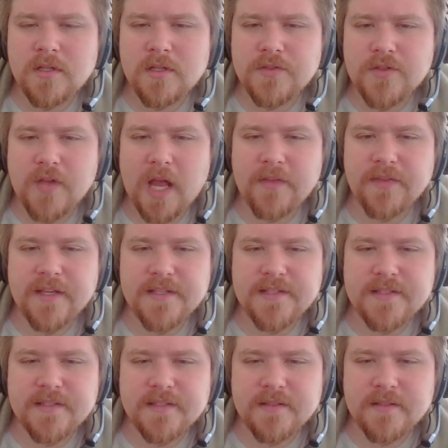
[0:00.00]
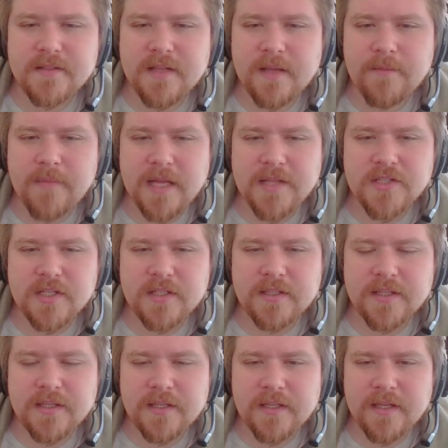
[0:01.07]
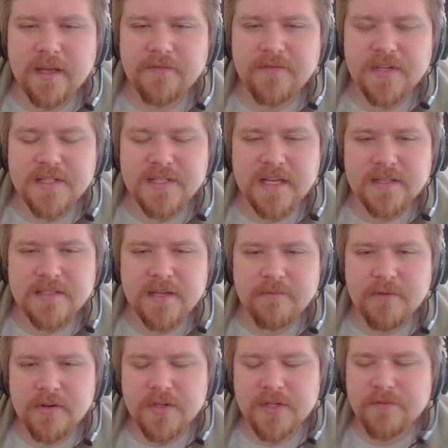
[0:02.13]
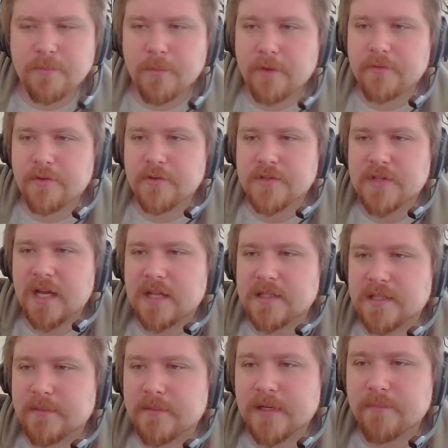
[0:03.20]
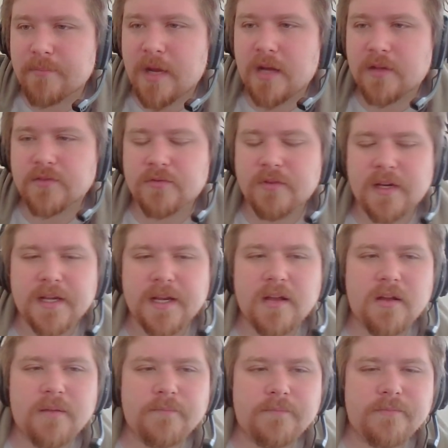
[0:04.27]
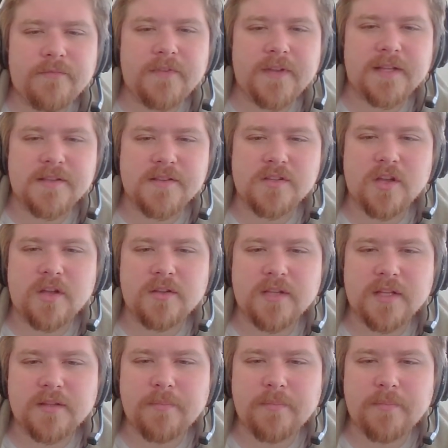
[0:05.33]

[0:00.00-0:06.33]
So unless they magically have the exact same rarity for both of those cards, and I'm getting punked right now, I'm fairly certain that the